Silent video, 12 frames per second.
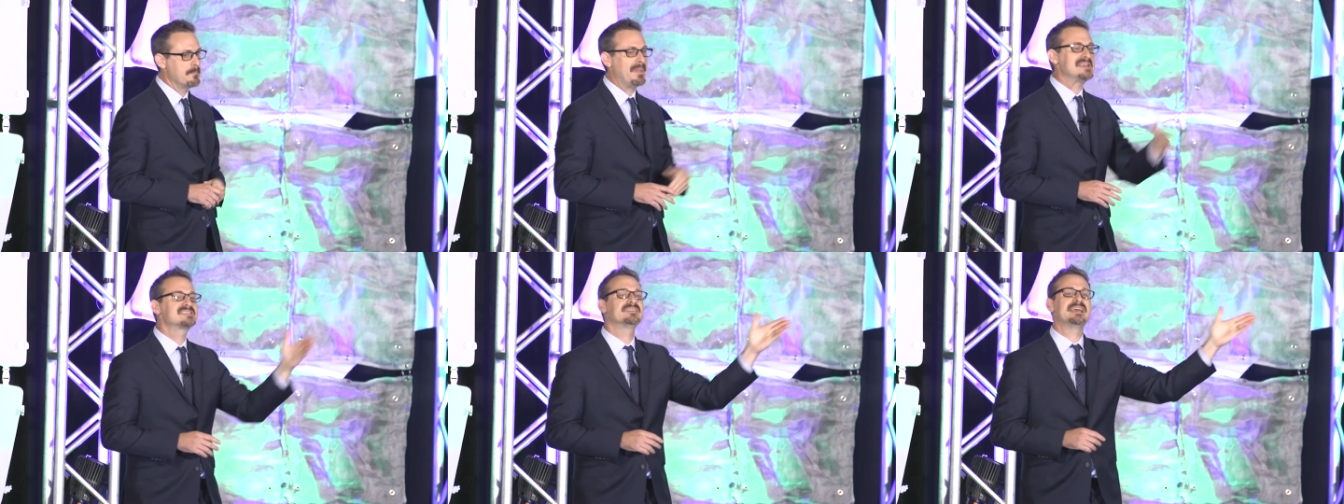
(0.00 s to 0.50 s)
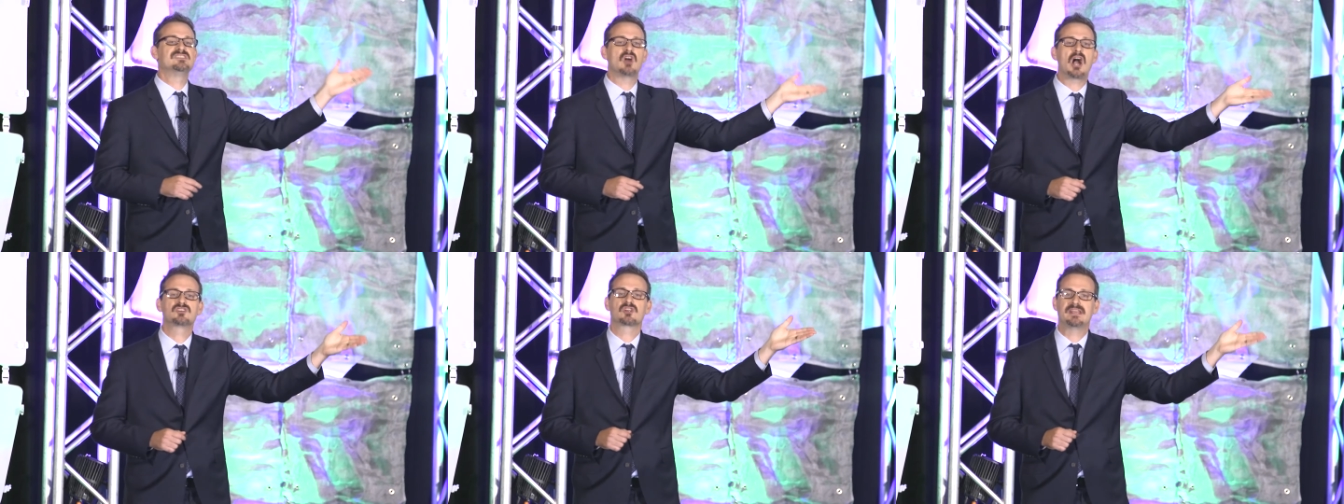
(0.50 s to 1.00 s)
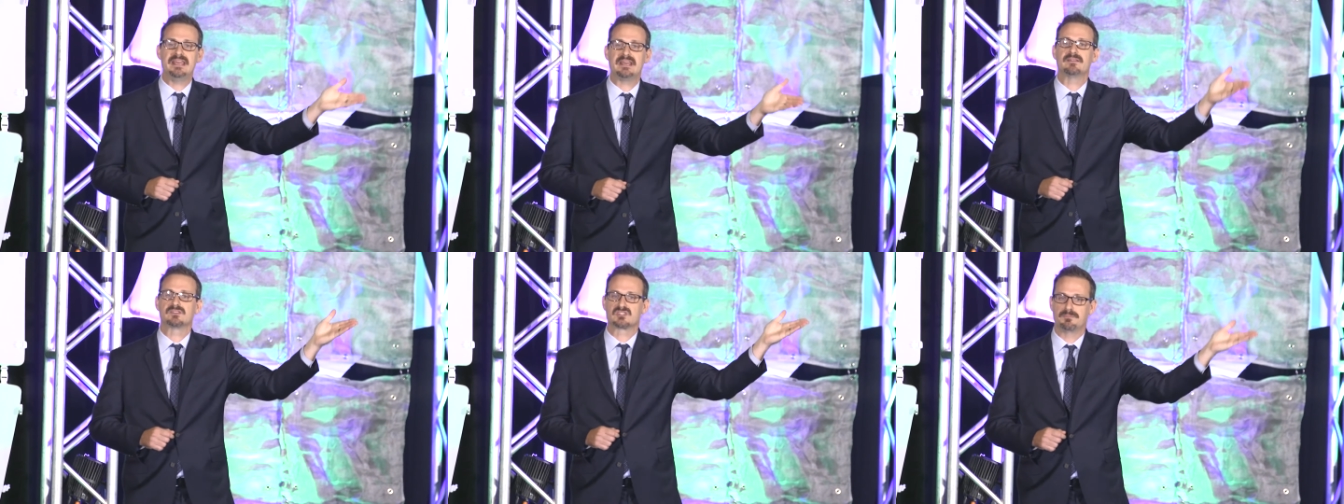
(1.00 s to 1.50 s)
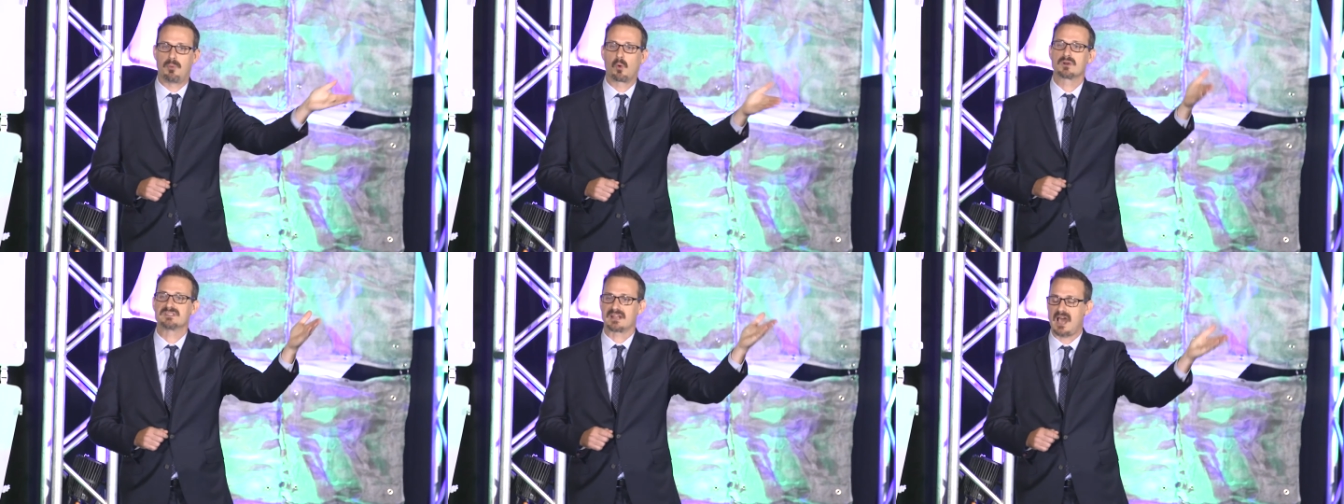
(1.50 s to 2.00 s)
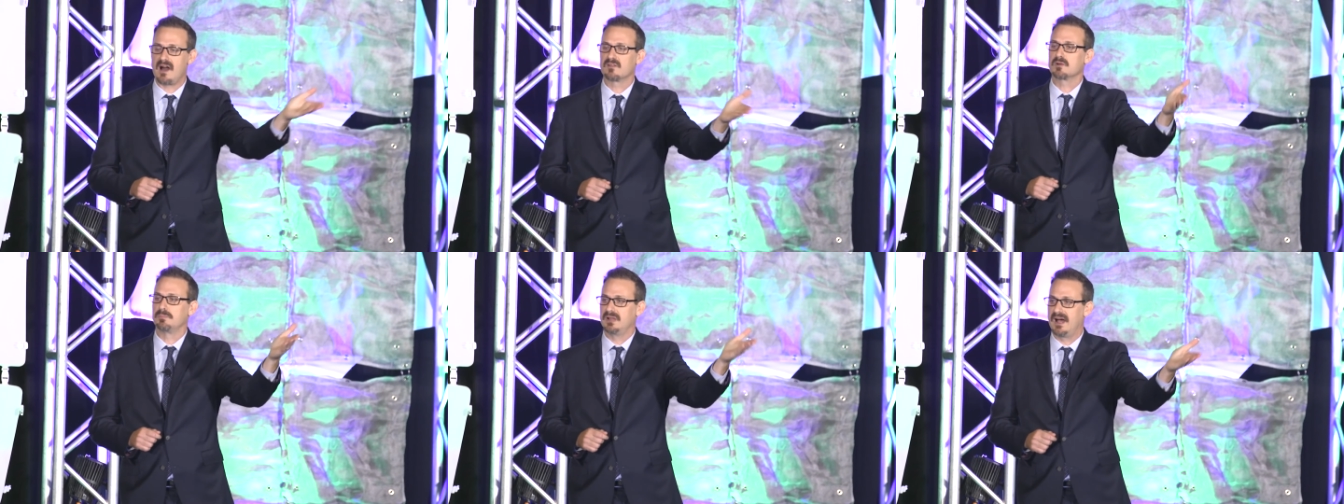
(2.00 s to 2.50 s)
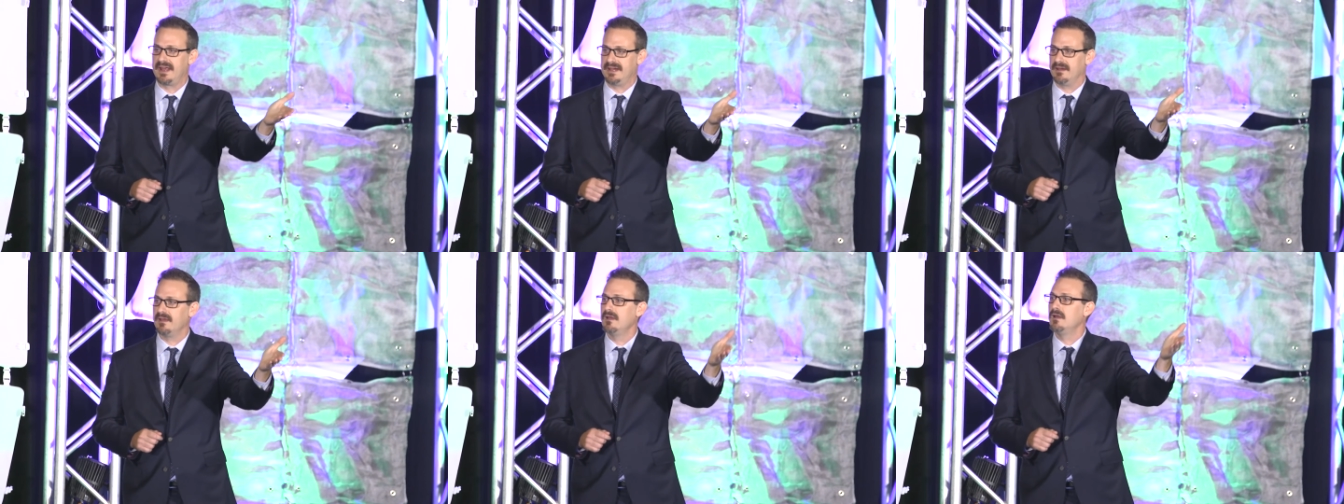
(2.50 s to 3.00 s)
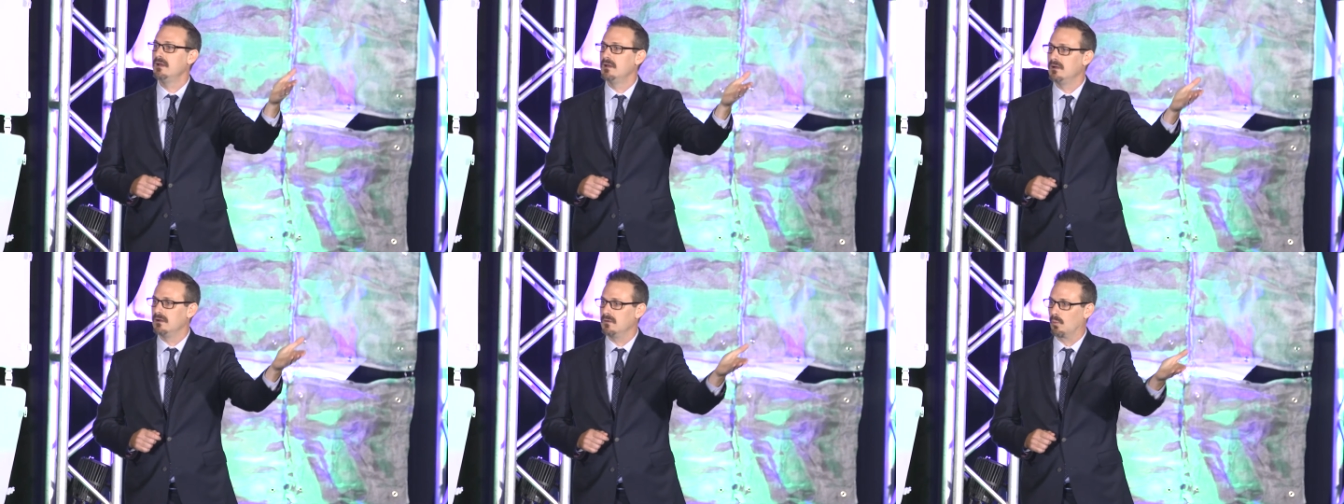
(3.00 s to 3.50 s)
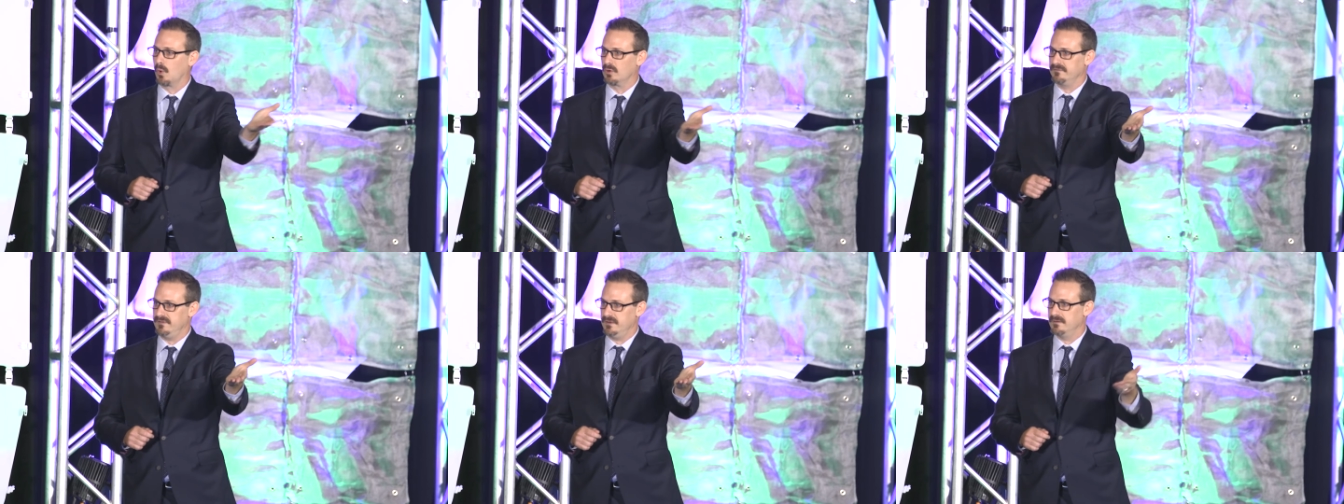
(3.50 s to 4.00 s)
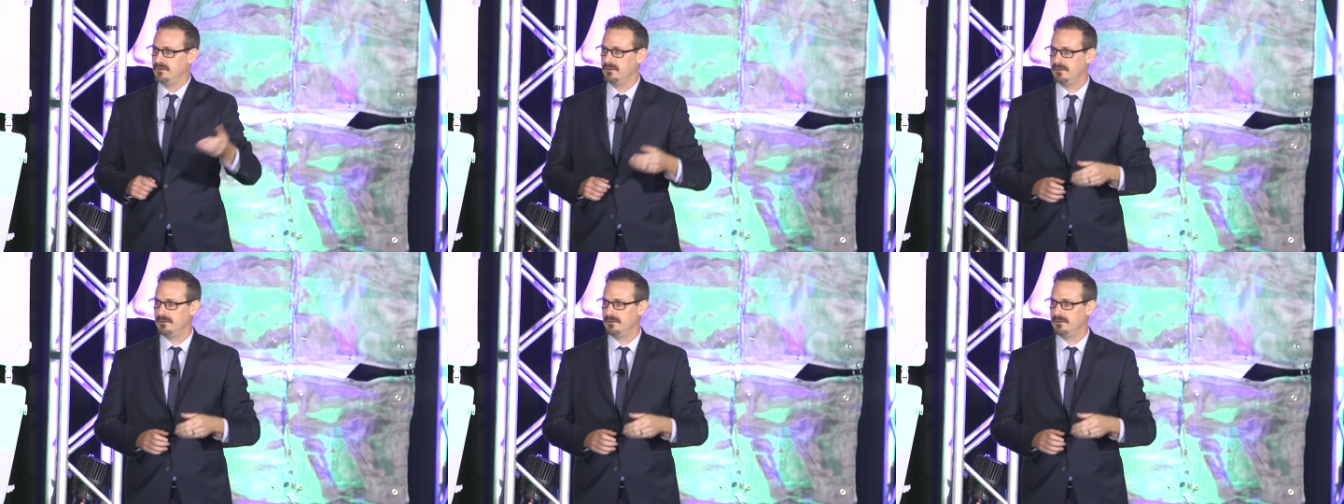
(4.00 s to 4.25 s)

Basically, a Dr. King that supports a colorblind worldview.